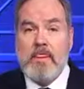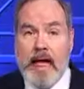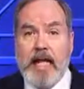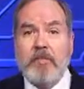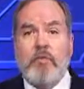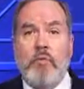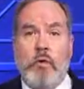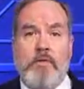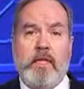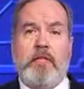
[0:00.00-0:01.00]
That's
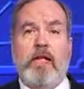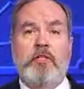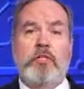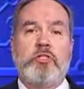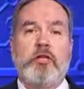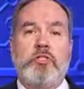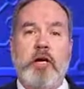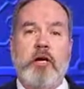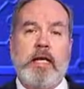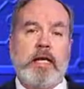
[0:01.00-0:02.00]
what the intelligence
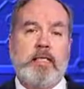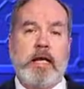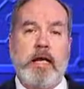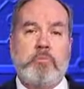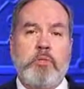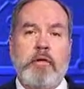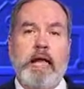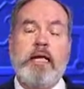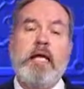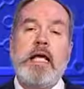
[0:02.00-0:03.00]
sharing is set up to
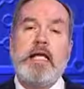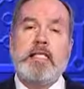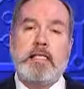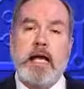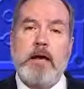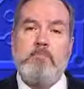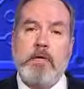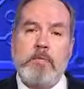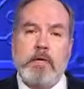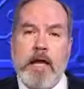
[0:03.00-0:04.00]
protect. It's set up
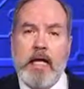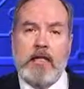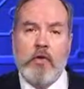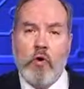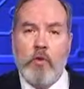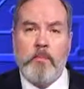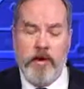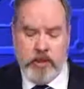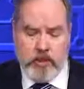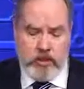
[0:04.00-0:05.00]
to protect the
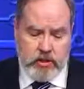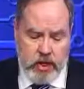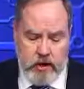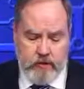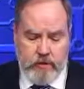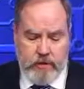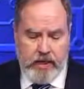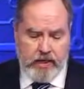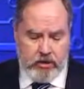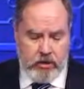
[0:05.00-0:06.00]
corporations from
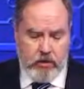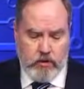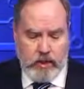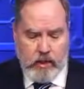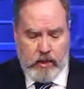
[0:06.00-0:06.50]
being sued.